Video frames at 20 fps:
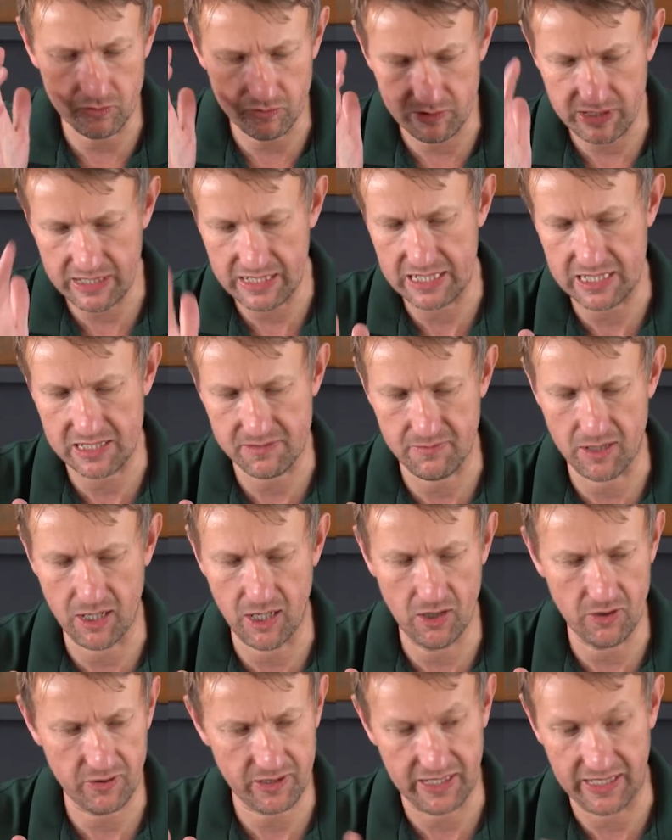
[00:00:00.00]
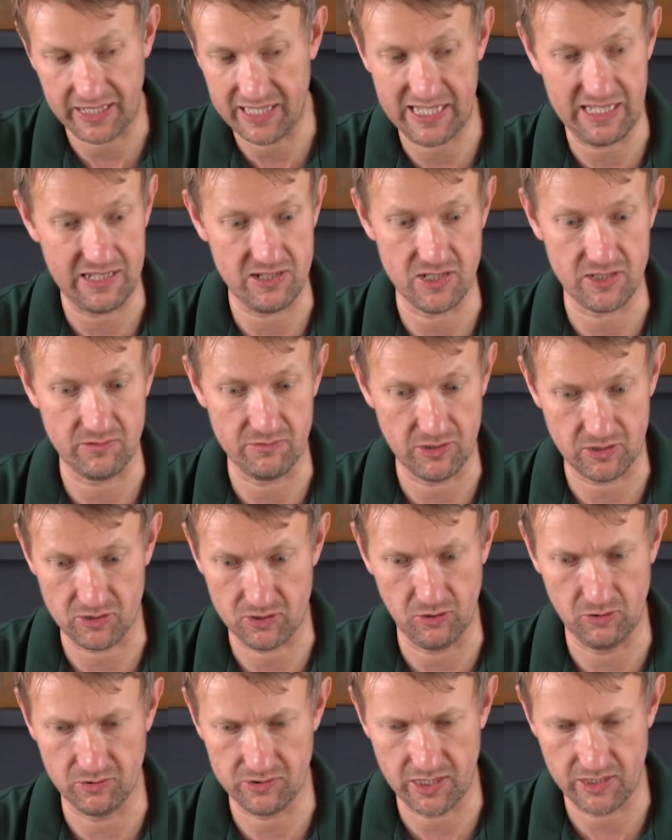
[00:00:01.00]
really smart looking. I keep using the word
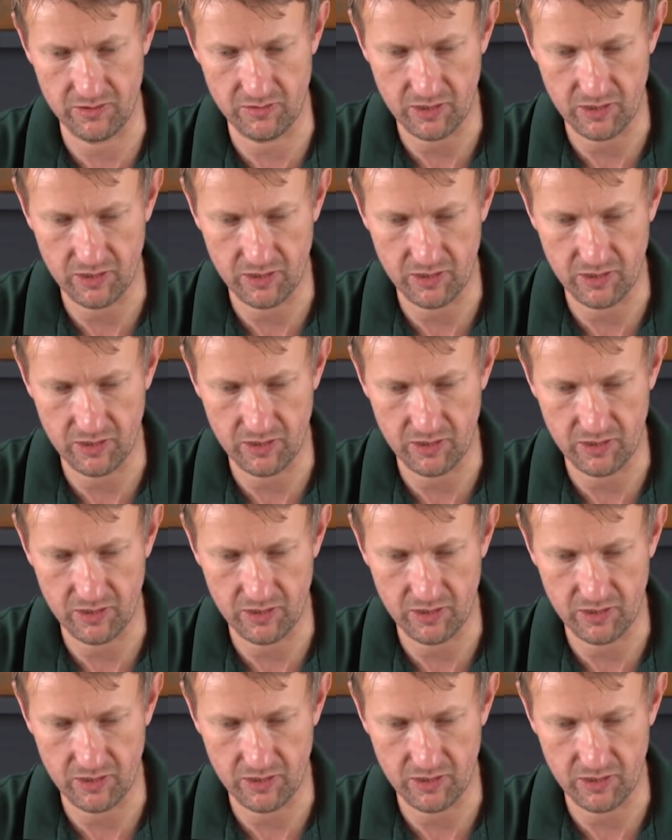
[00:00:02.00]
cool, don't know